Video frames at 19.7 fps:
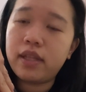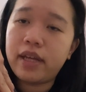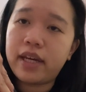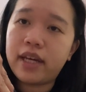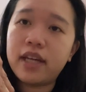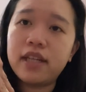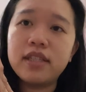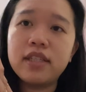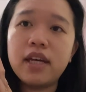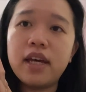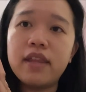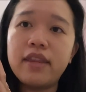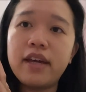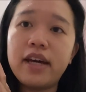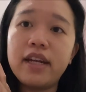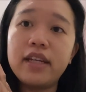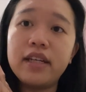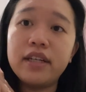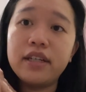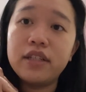like I said,
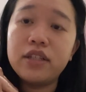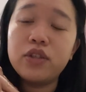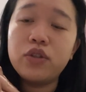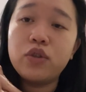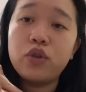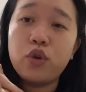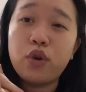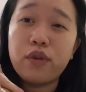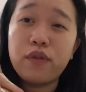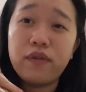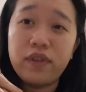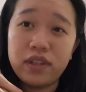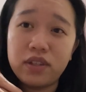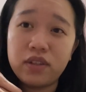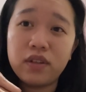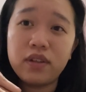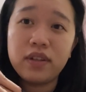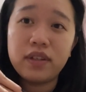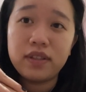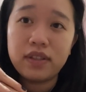that is your
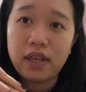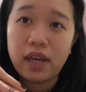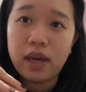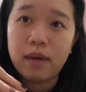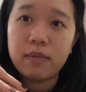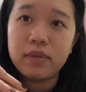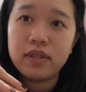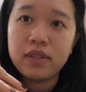physical exam